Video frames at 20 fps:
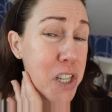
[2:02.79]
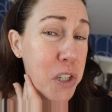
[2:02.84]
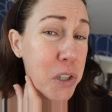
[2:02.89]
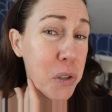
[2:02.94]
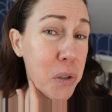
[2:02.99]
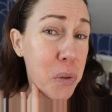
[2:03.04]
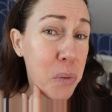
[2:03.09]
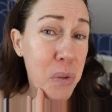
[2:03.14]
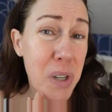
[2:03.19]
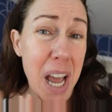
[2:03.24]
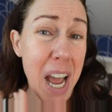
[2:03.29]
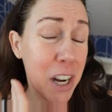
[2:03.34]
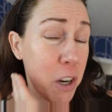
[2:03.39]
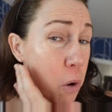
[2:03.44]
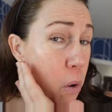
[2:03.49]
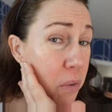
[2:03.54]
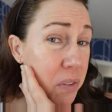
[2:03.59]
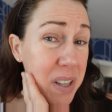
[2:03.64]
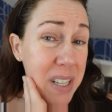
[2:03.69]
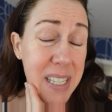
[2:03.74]
to not
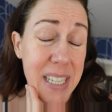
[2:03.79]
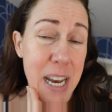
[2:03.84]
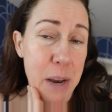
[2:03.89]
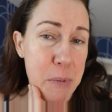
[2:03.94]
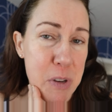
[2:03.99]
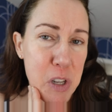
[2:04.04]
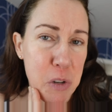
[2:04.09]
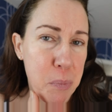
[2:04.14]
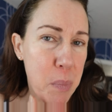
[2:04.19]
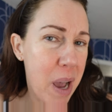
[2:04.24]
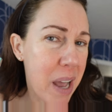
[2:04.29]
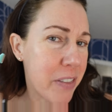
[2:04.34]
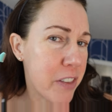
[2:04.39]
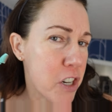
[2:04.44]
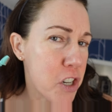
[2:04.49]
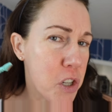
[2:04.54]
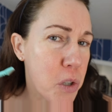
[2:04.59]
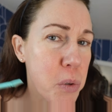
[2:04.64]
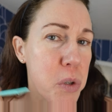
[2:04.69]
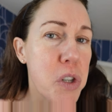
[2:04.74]
go over the same spot.
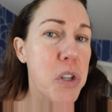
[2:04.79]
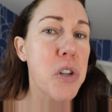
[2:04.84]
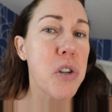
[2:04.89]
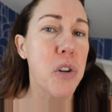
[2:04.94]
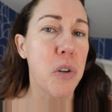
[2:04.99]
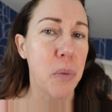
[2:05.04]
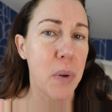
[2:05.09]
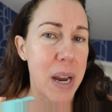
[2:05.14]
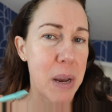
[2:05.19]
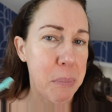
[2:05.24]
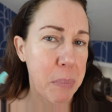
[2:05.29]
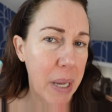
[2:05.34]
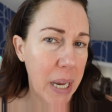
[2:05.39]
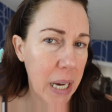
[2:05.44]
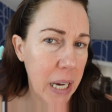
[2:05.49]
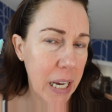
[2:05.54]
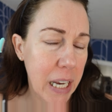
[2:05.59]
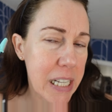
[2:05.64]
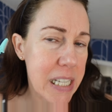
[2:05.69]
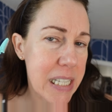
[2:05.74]
There's no
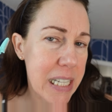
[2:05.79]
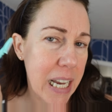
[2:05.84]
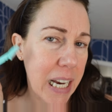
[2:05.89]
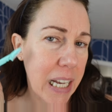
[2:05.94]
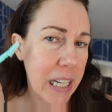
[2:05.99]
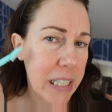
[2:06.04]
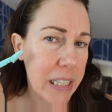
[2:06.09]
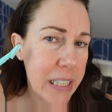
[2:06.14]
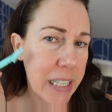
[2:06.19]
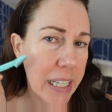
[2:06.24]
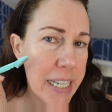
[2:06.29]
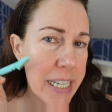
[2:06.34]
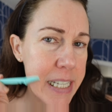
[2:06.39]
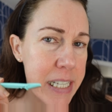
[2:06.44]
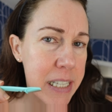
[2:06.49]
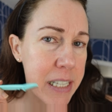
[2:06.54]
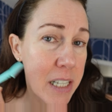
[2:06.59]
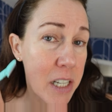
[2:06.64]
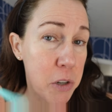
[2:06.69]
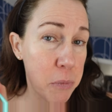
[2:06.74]
scraping. It's like a
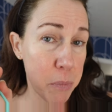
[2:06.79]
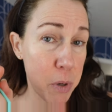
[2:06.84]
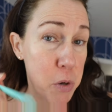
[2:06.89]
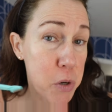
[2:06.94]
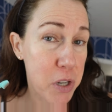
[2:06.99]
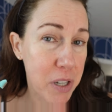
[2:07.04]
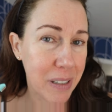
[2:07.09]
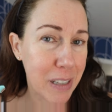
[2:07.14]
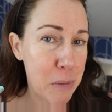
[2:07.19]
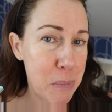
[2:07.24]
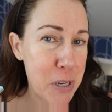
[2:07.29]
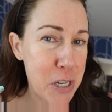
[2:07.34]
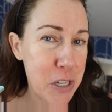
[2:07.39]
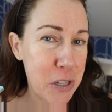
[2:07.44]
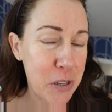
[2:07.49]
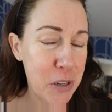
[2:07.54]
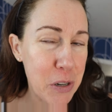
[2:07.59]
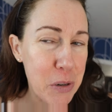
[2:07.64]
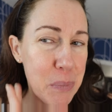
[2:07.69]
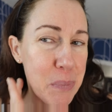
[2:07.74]
light motion. Let me show
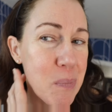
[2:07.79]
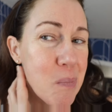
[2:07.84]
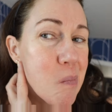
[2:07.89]
you.